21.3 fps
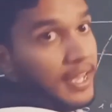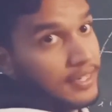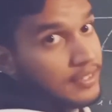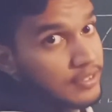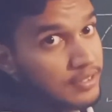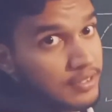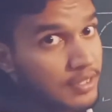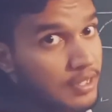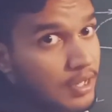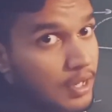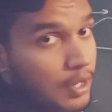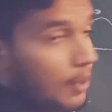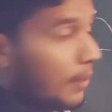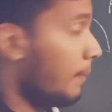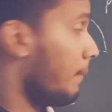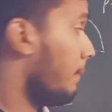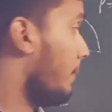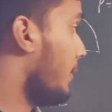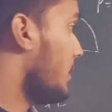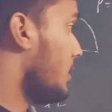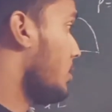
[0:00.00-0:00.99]
the x,
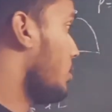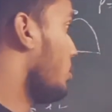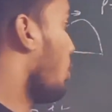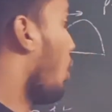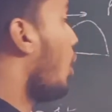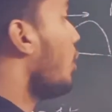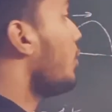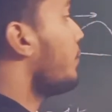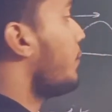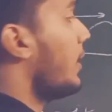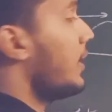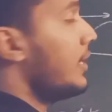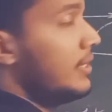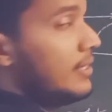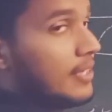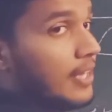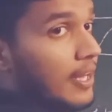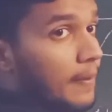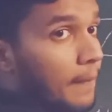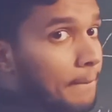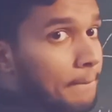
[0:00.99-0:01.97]
but not
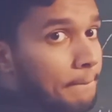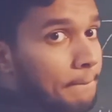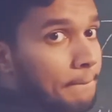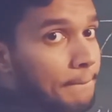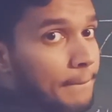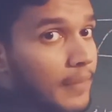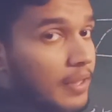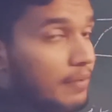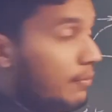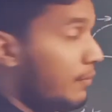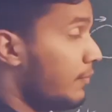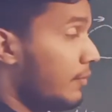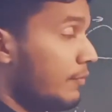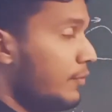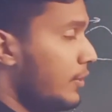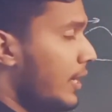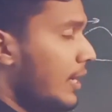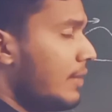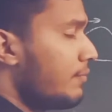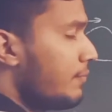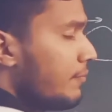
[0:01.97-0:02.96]
find the, we
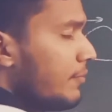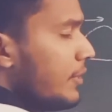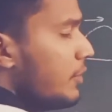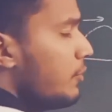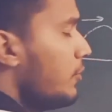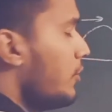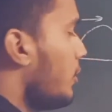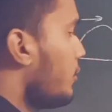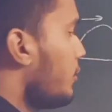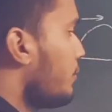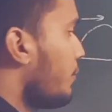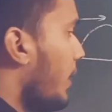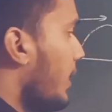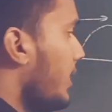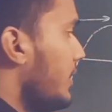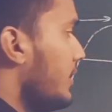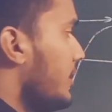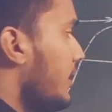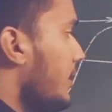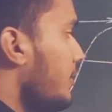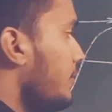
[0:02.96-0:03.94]
could not
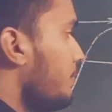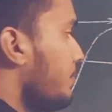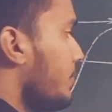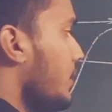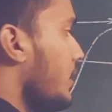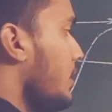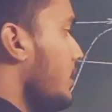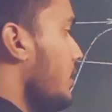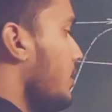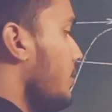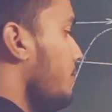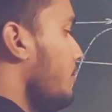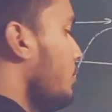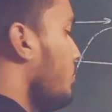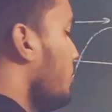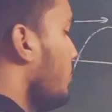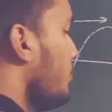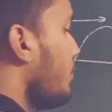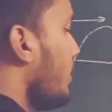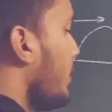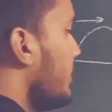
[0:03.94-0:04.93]
find
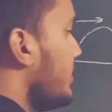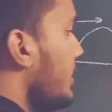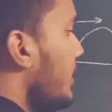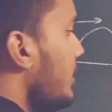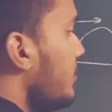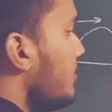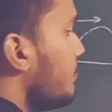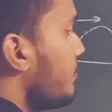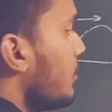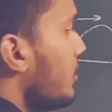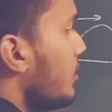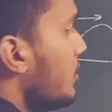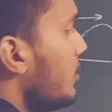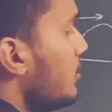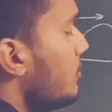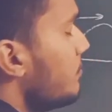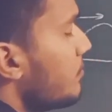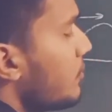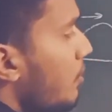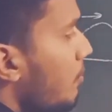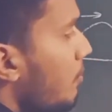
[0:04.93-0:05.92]

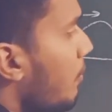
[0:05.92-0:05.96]
the